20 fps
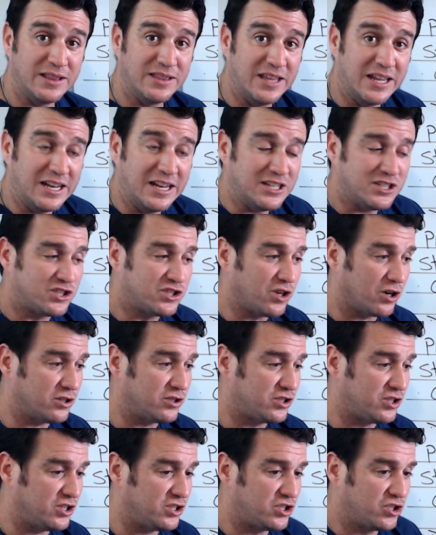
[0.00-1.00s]
then it
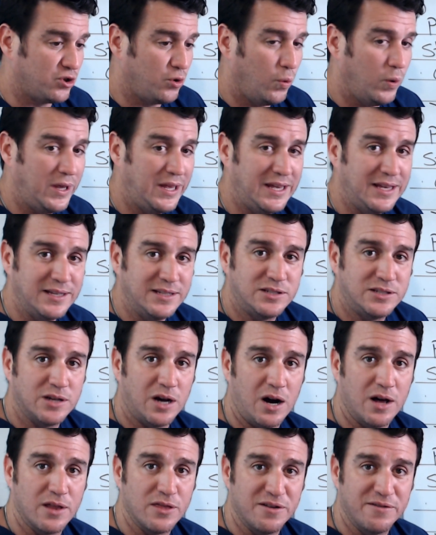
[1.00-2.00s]
starts to squeeze
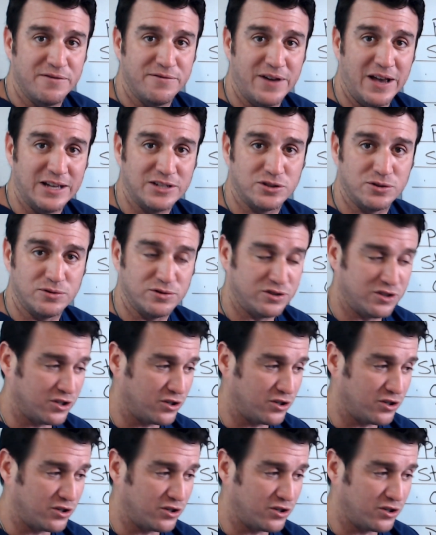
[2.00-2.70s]
on the vessels,